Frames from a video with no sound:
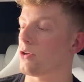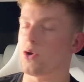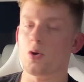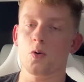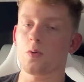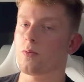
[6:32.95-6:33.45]

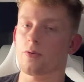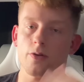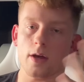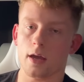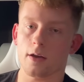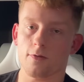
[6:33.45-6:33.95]
new
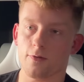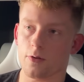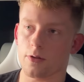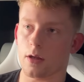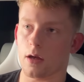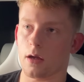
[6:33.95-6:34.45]
thing
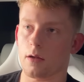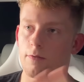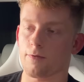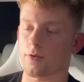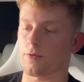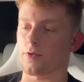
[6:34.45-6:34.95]
for
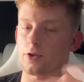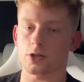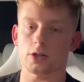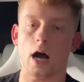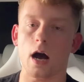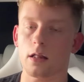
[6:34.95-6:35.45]
the
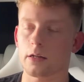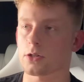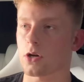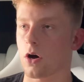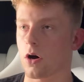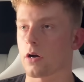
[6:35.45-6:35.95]

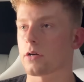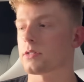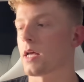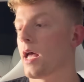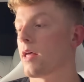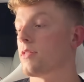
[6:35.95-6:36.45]
stockless cars.